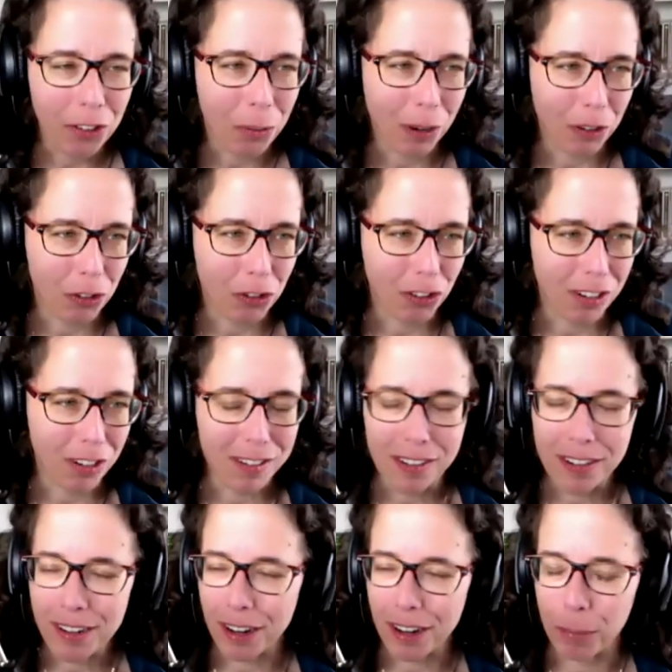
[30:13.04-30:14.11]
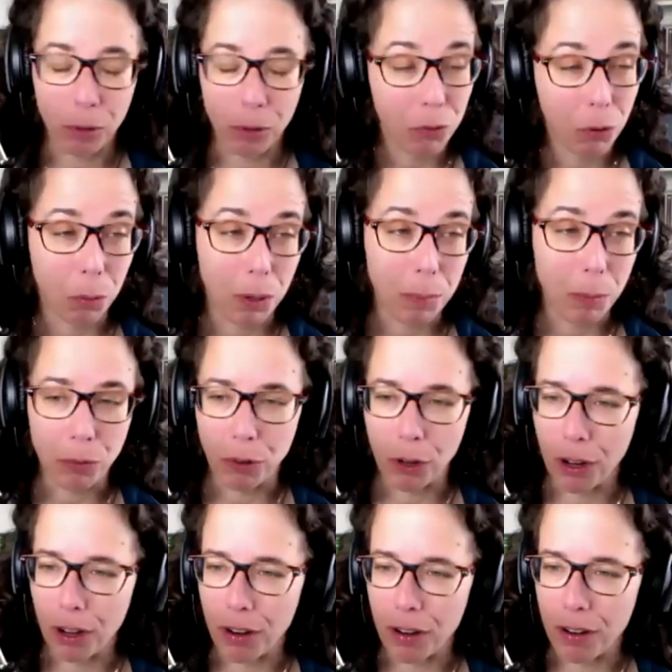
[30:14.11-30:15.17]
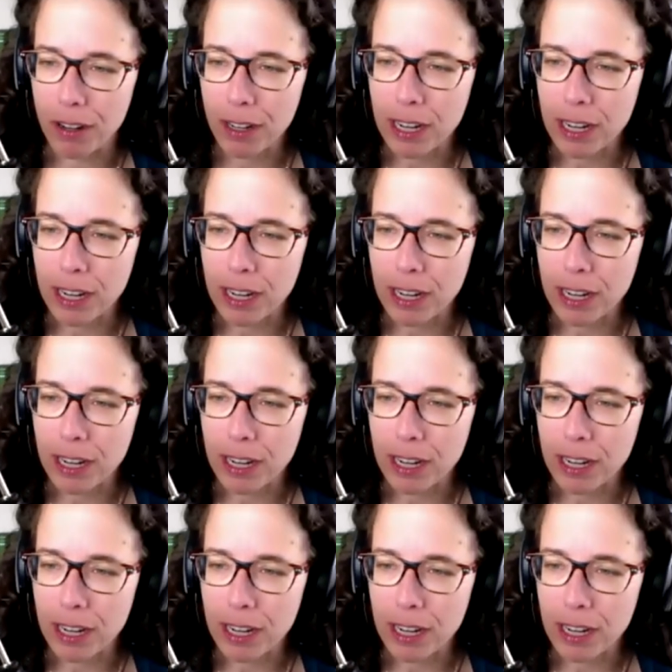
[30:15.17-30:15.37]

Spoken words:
question before we move on.